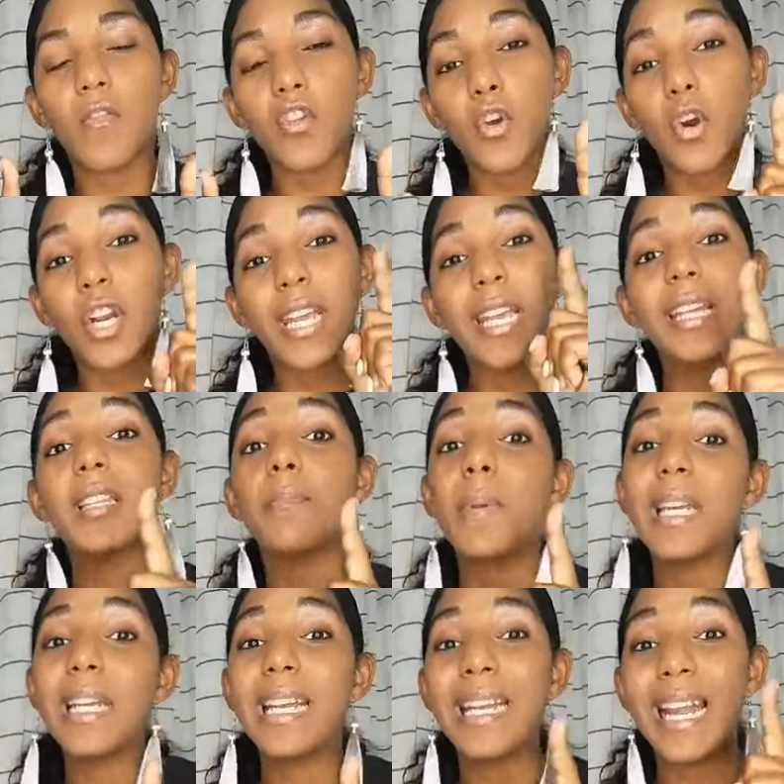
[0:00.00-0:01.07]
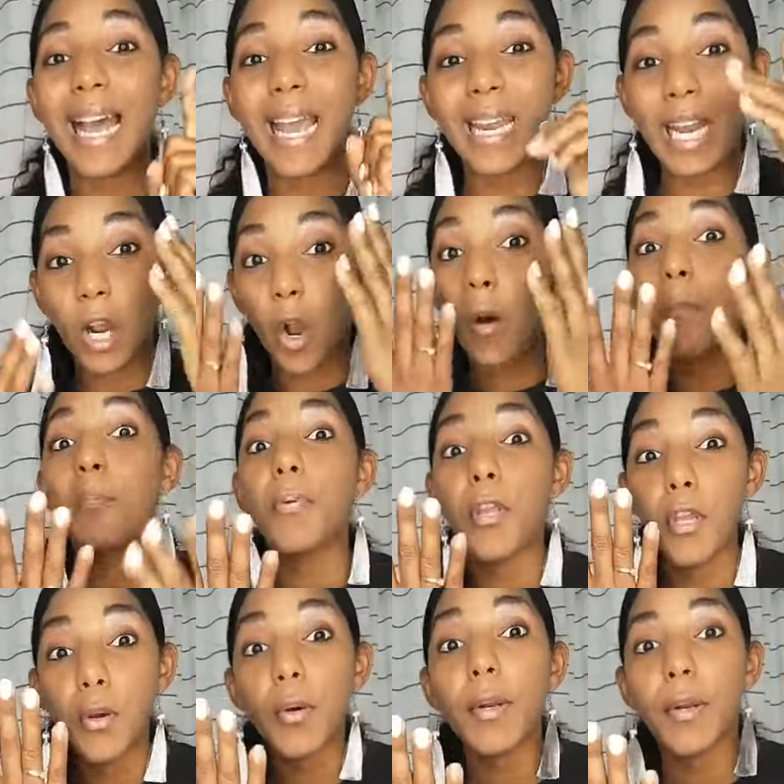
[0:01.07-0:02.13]
your kids being in a
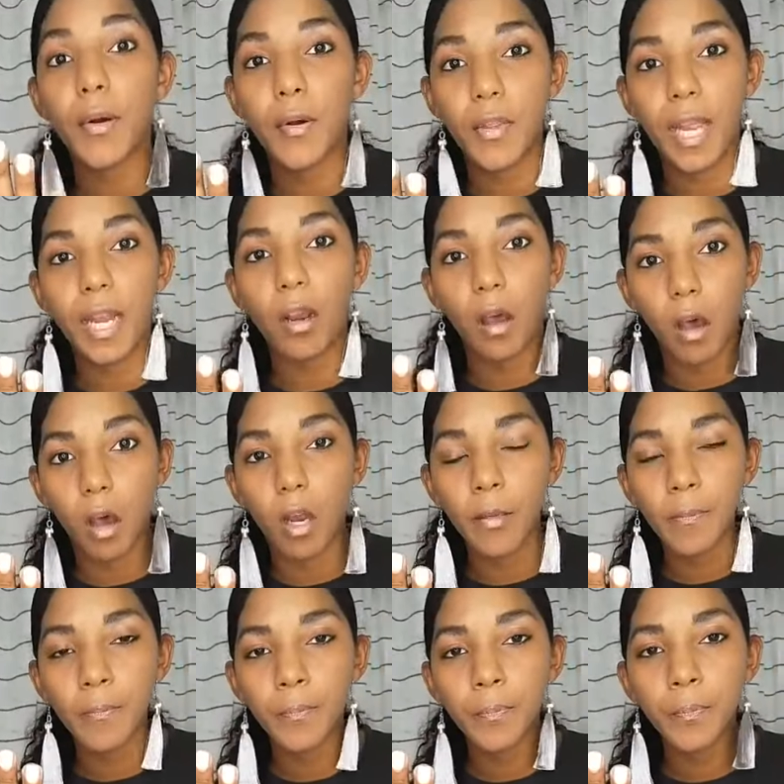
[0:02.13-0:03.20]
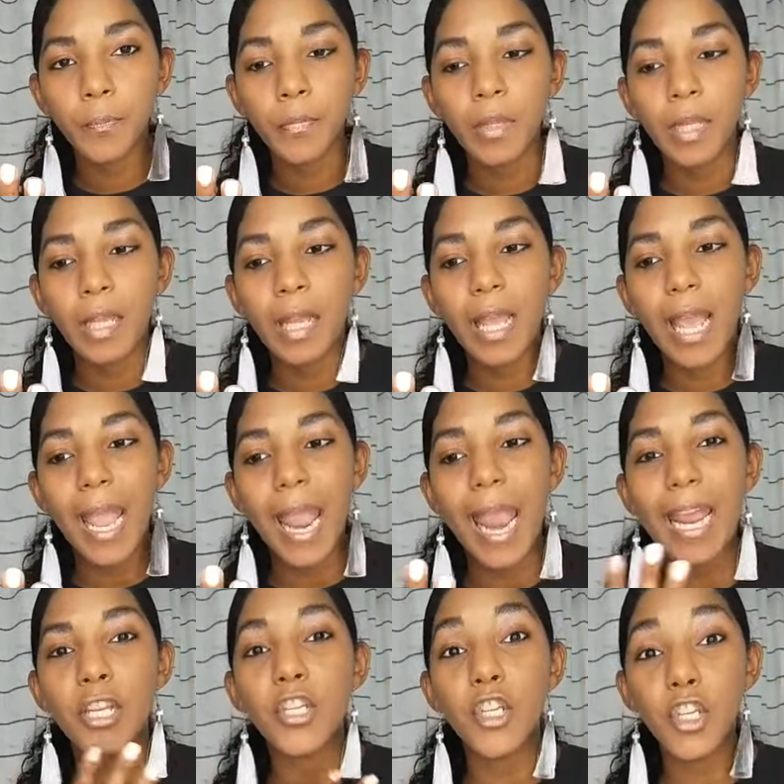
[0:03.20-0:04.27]
computer all day long
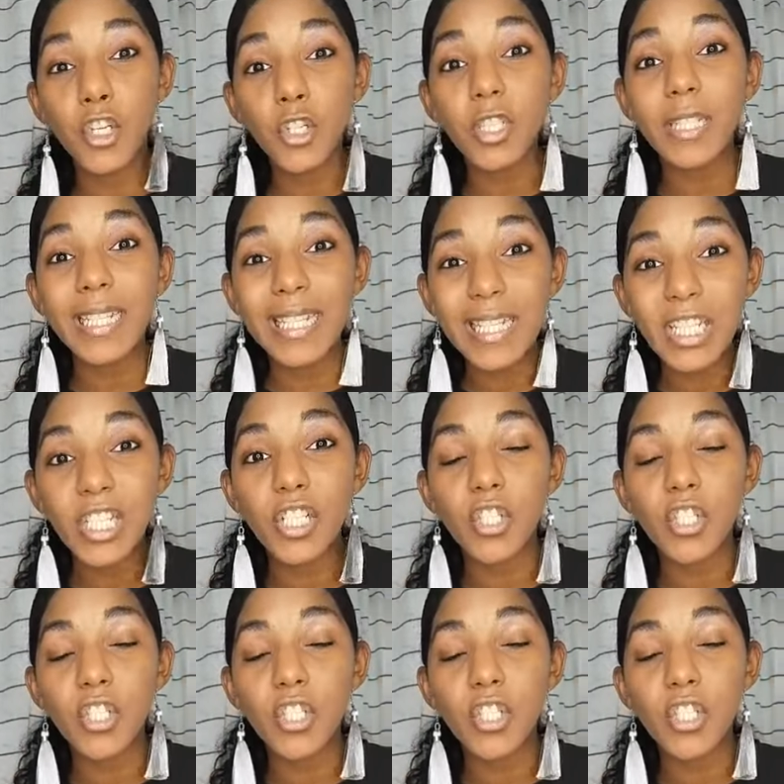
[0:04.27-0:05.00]
and you teaching